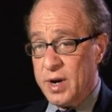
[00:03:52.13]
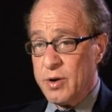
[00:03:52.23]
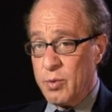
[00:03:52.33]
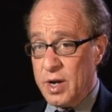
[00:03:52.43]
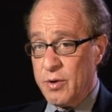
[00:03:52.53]
but
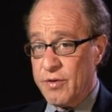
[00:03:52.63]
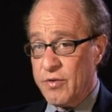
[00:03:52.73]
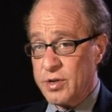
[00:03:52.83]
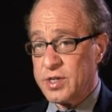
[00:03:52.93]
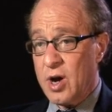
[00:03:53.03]
it really
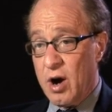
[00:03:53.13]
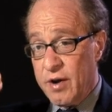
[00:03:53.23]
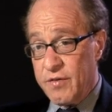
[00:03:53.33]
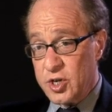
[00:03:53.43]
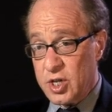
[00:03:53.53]
refers to
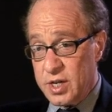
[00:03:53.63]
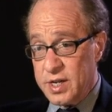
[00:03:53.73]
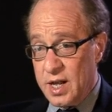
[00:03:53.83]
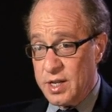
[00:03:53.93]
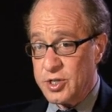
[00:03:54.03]
artificial
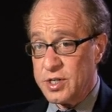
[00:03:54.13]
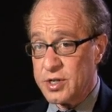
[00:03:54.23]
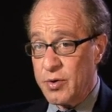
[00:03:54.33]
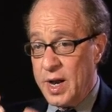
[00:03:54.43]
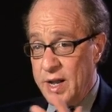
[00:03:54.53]
intelligence,
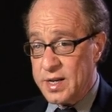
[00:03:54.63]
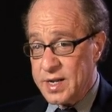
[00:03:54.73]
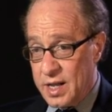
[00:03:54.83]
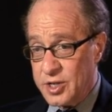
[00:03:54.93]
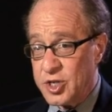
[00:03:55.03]
creating
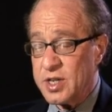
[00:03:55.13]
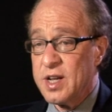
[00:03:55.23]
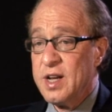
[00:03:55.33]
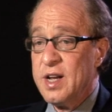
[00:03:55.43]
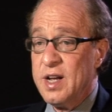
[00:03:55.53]
intelligent
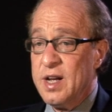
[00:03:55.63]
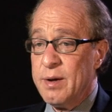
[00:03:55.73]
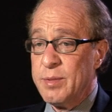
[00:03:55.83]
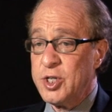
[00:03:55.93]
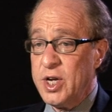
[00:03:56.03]

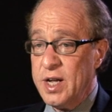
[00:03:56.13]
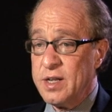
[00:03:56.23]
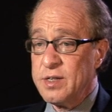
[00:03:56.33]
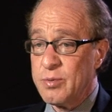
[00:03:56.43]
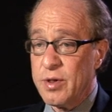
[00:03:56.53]

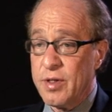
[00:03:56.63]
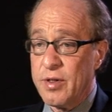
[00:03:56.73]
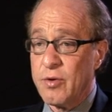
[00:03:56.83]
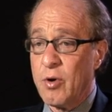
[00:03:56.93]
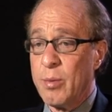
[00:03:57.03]
machines, whether
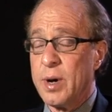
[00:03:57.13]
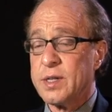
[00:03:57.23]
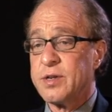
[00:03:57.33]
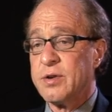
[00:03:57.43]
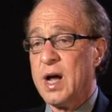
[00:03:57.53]
they're
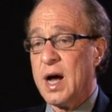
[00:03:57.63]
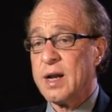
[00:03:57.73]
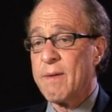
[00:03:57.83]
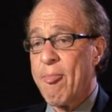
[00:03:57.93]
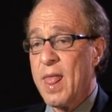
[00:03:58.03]
robots or
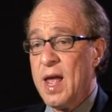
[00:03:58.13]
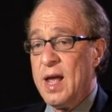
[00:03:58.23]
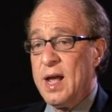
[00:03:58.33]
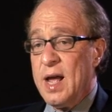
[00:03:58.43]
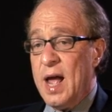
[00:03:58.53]
not.
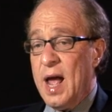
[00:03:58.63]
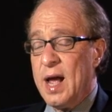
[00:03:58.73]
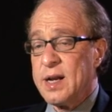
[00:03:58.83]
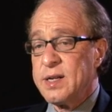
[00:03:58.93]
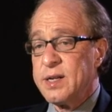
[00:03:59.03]

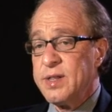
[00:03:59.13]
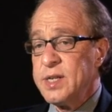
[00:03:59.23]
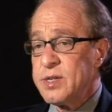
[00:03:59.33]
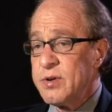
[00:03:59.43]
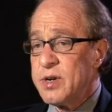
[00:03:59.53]
And
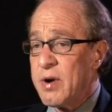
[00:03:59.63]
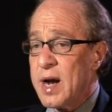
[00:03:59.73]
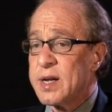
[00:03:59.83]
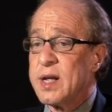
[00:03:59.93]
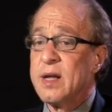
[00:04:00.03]
these are interacting